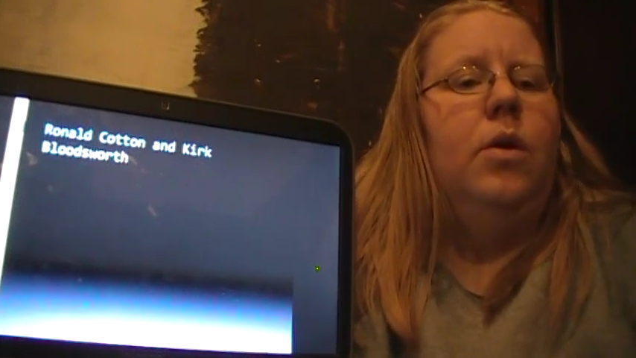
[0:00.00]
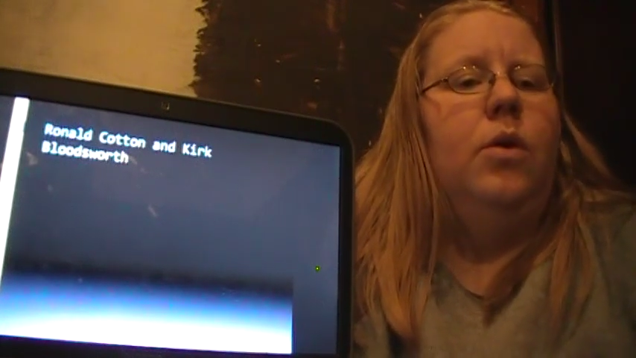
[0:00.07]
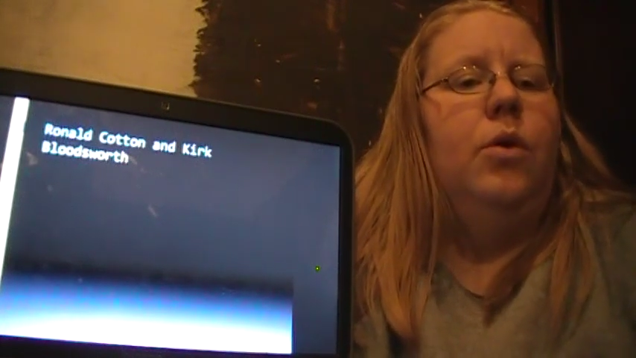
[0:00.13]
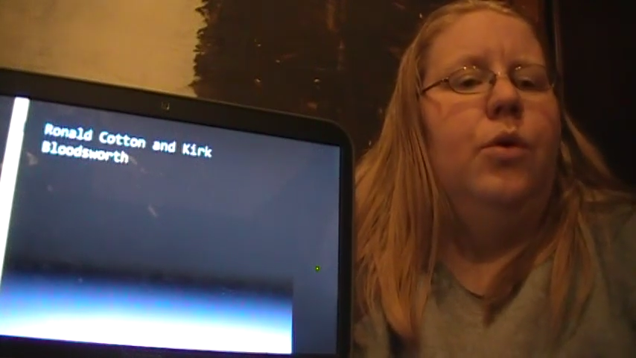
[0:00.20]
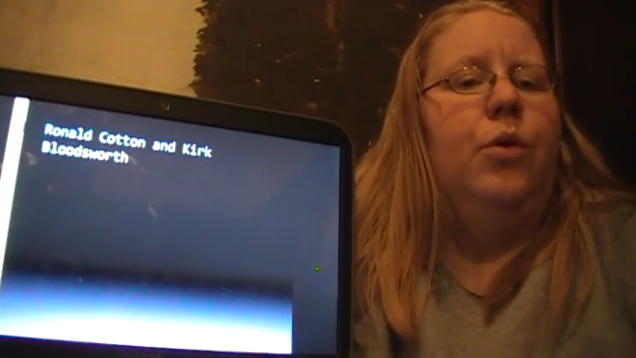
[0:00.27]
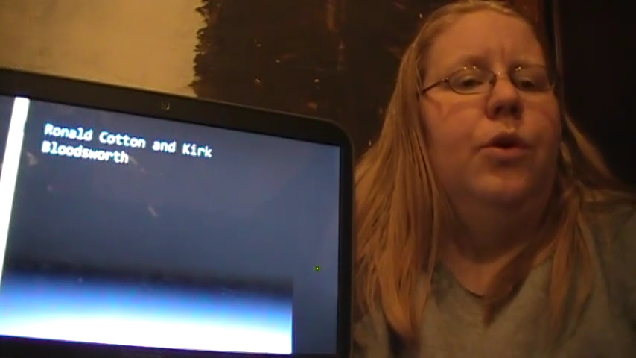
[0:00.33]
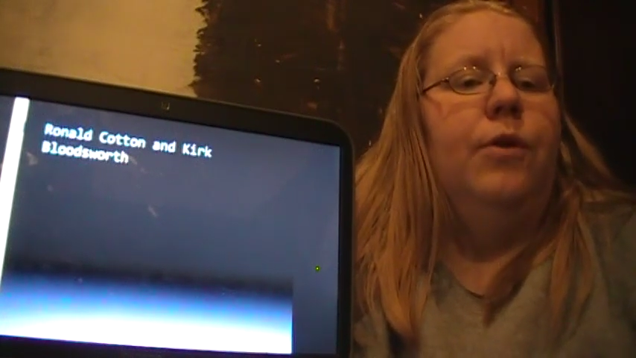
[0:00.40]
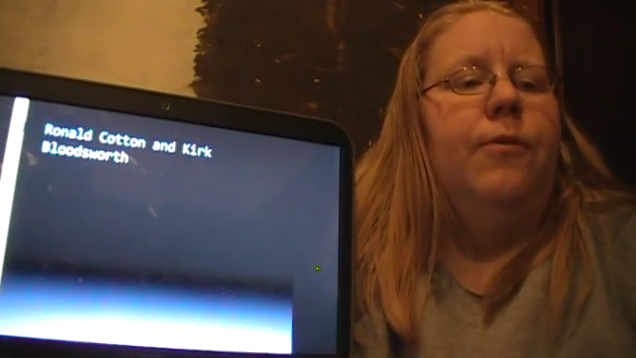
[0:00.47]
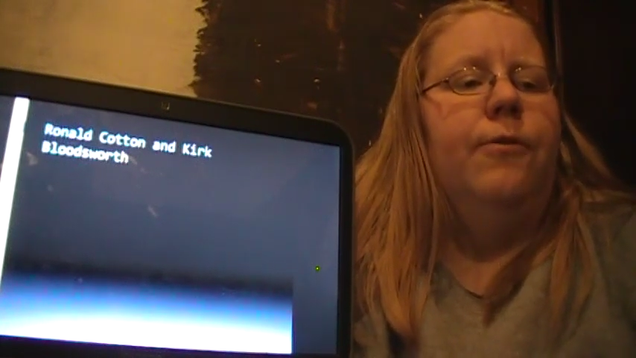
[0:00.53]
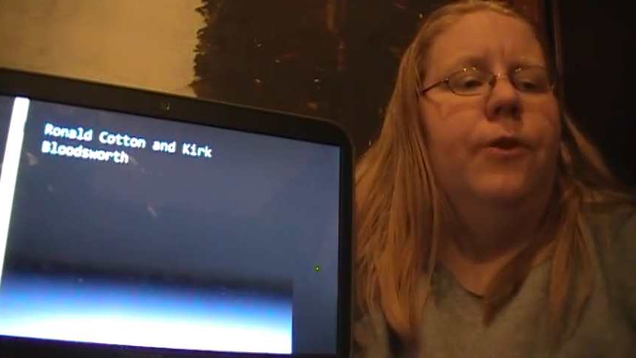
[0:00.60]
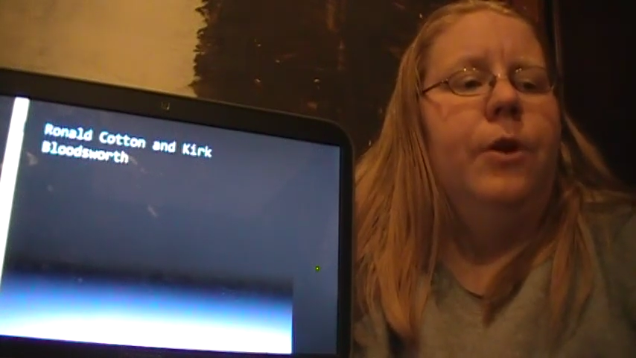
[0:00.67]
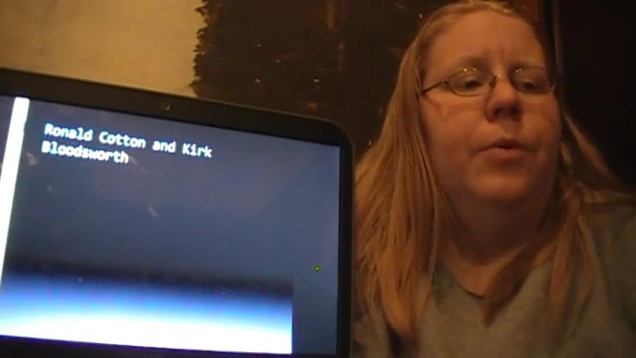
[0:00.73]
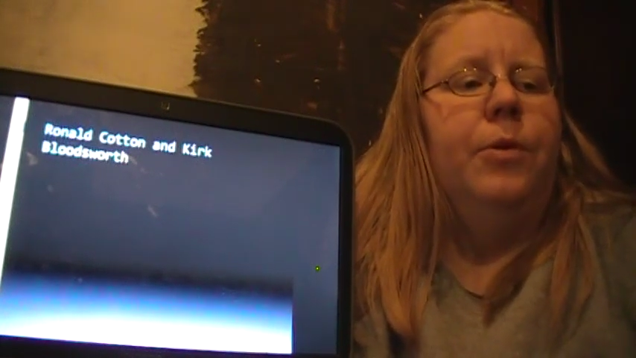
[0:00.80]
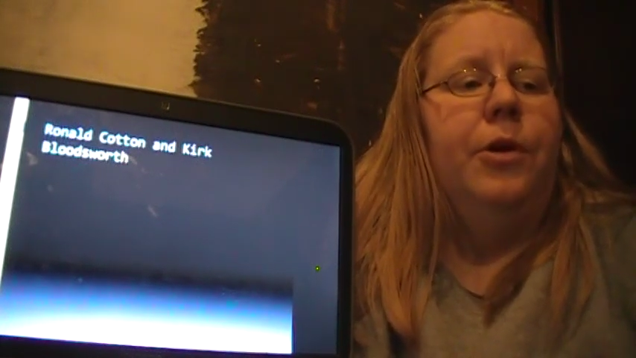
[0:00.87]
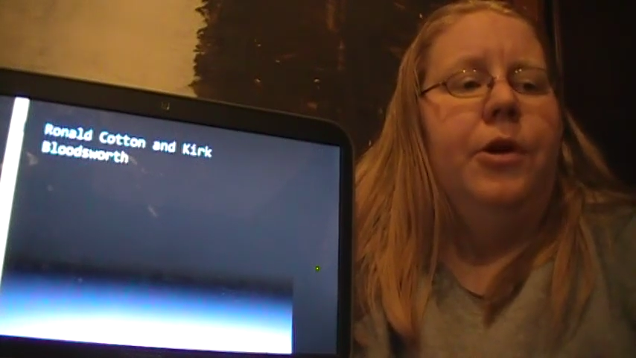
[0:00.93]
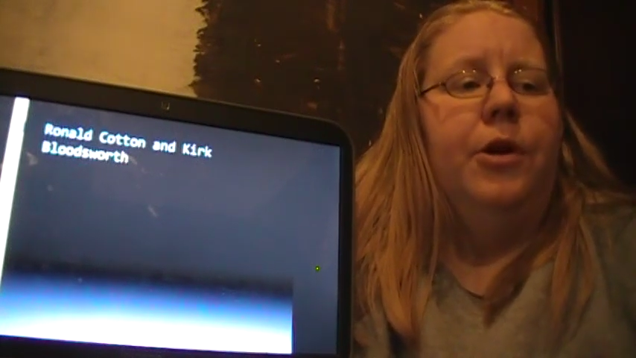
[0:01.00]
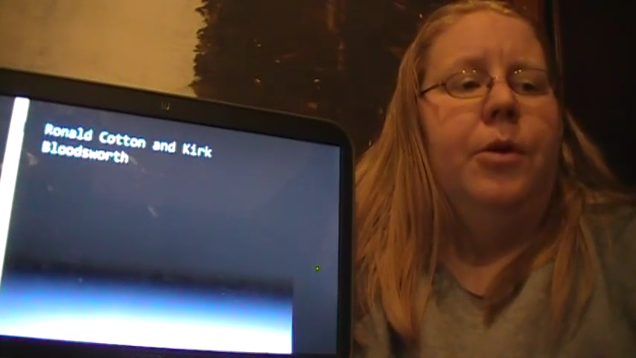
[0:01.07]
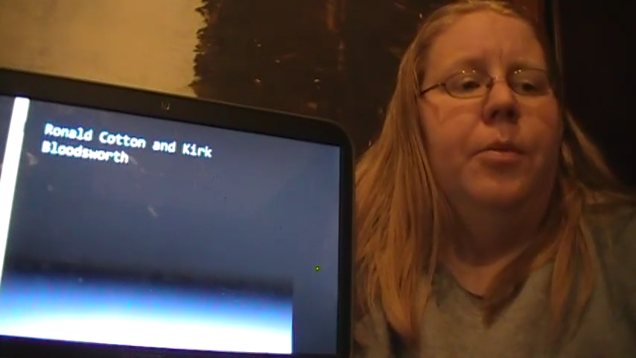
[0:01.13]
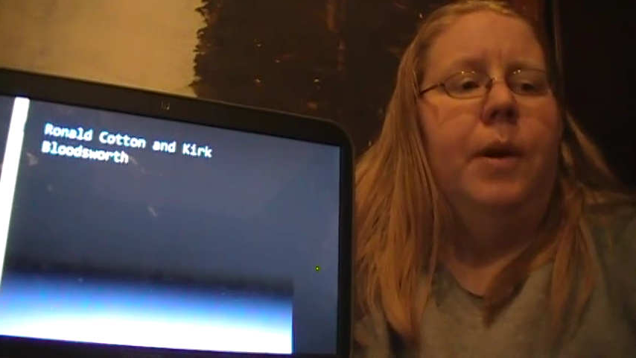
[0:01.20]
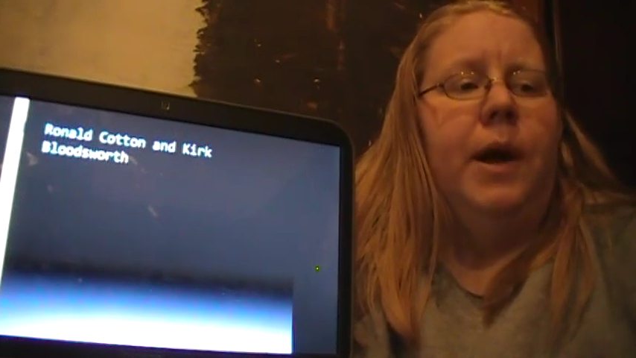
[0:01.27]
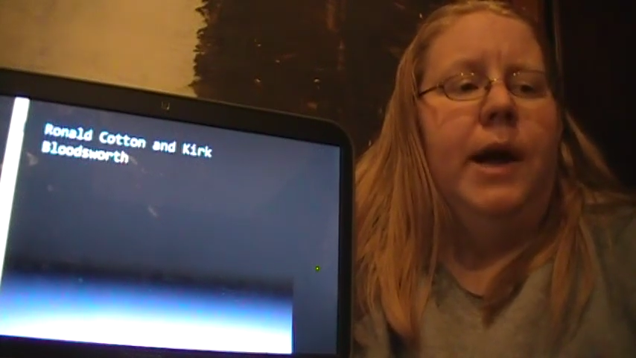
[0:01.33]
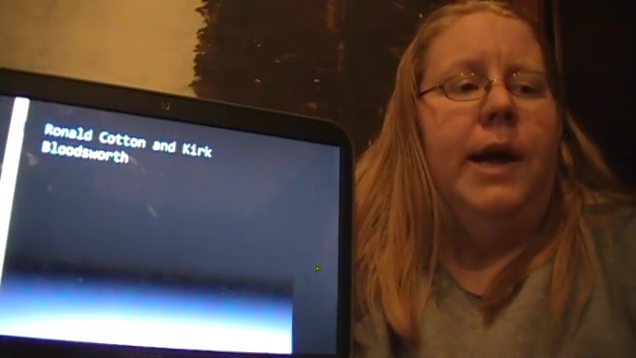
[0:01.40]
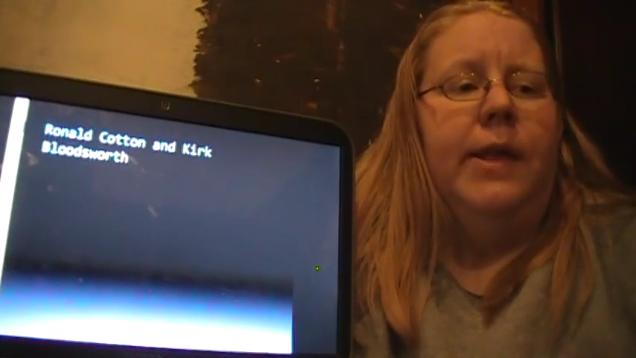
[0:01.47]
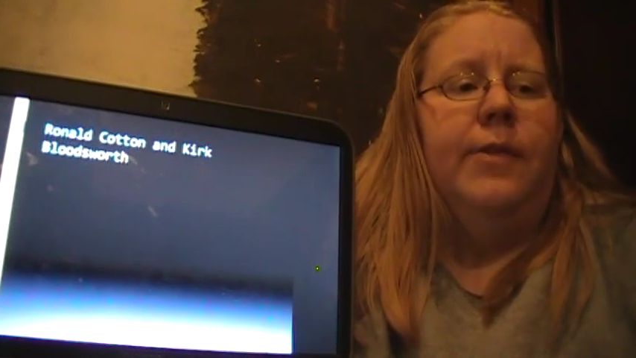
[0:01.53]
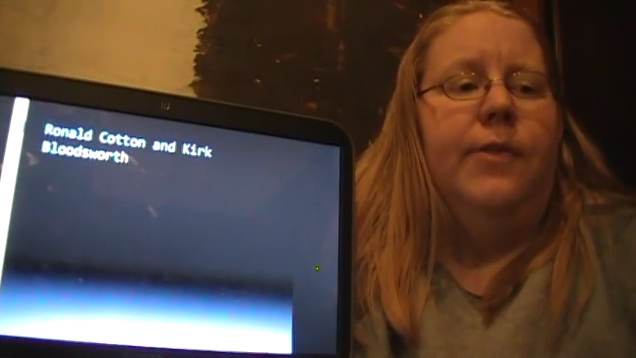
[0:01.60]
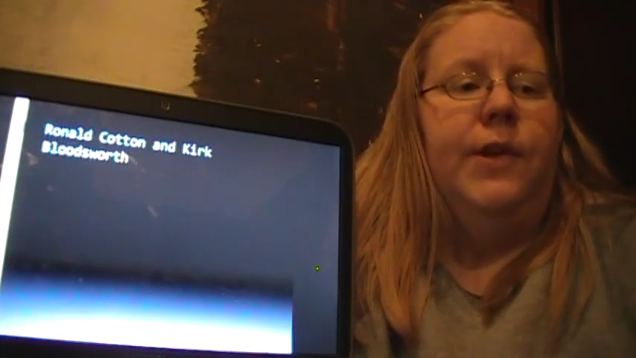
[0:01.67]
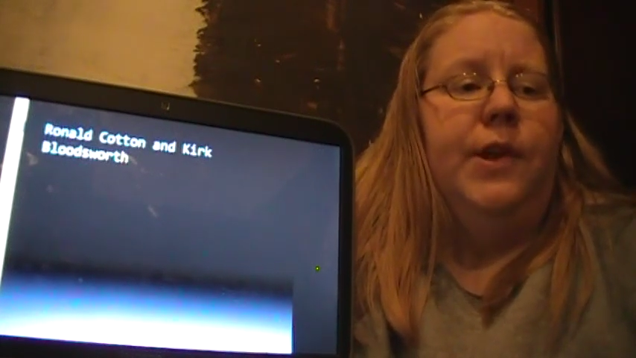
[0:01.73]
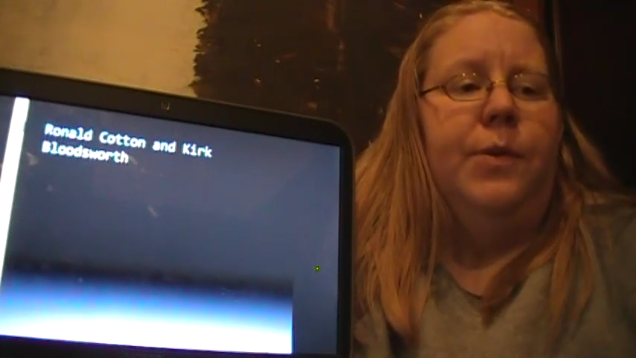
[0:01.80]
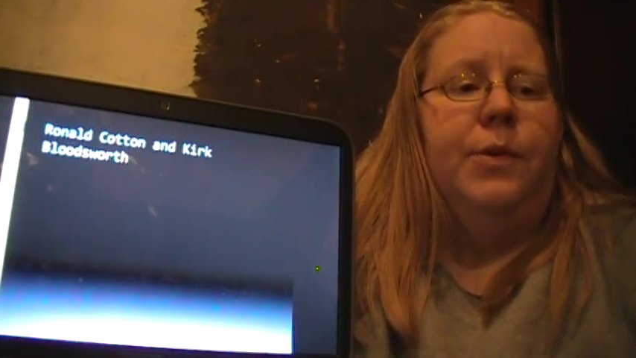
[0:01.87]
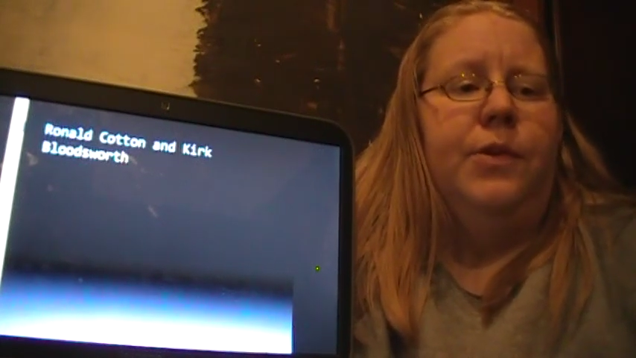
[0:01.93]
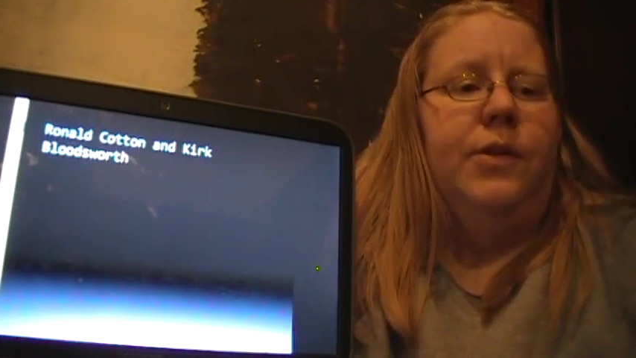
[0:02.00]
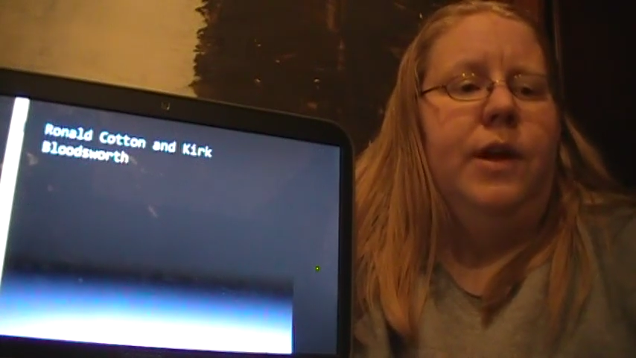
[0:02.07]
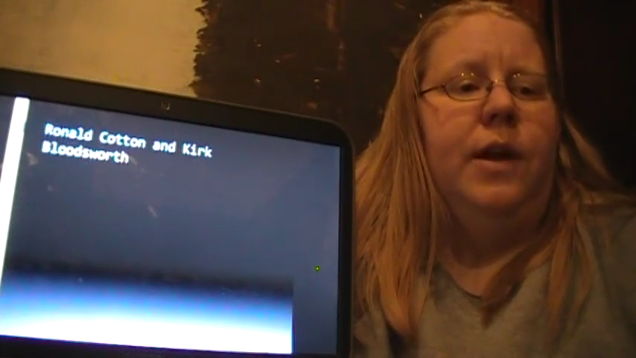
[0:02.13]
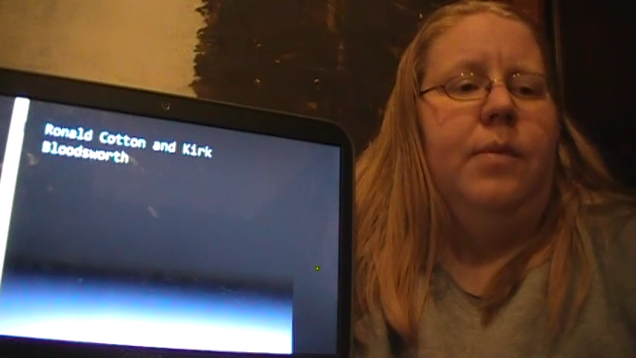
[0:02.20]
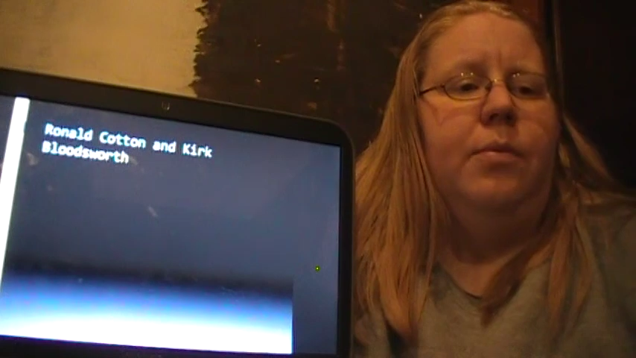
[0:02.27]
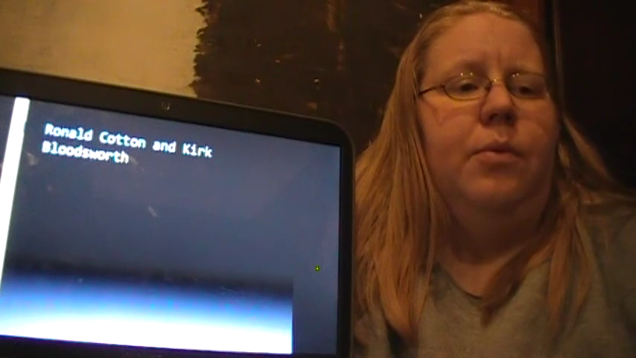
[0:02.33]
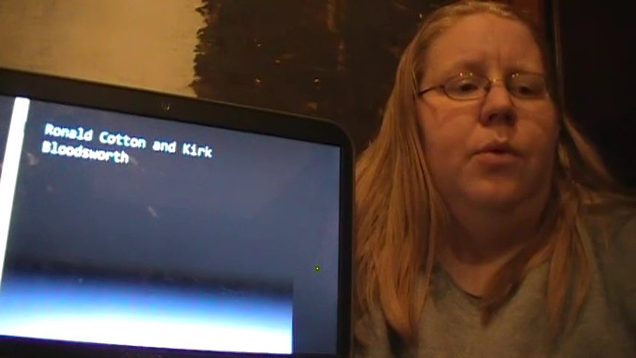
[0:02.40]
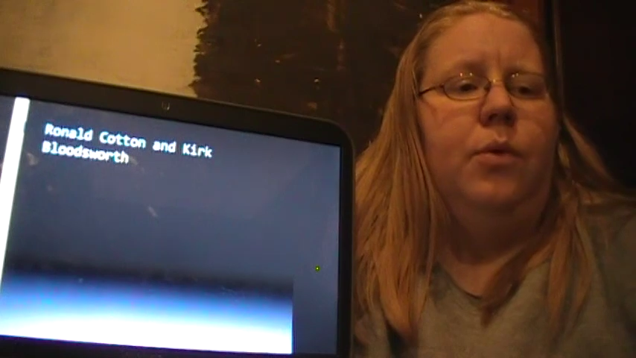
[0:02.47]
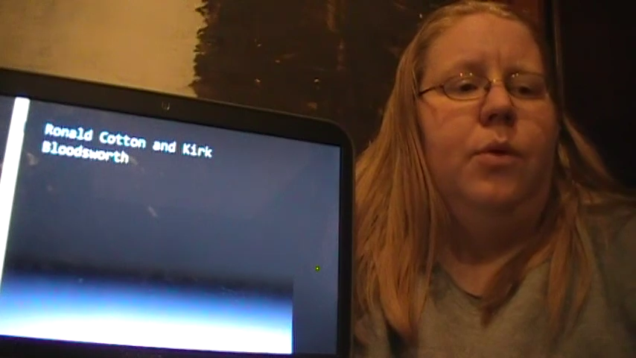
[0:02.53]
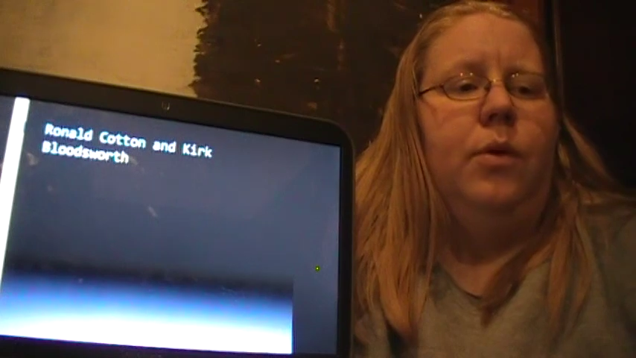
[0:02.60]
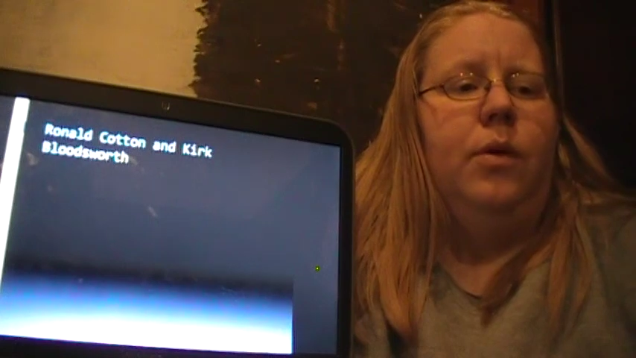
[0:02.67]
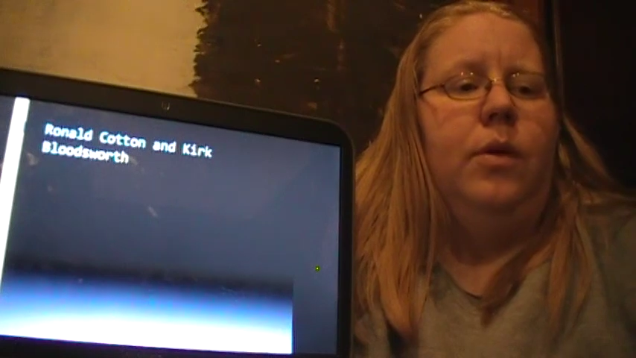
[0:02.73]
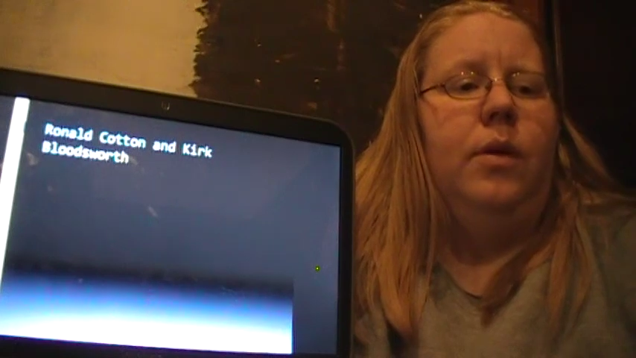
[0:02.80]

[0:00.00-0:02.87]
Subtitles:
who confirmed in her mind that it was not Poole,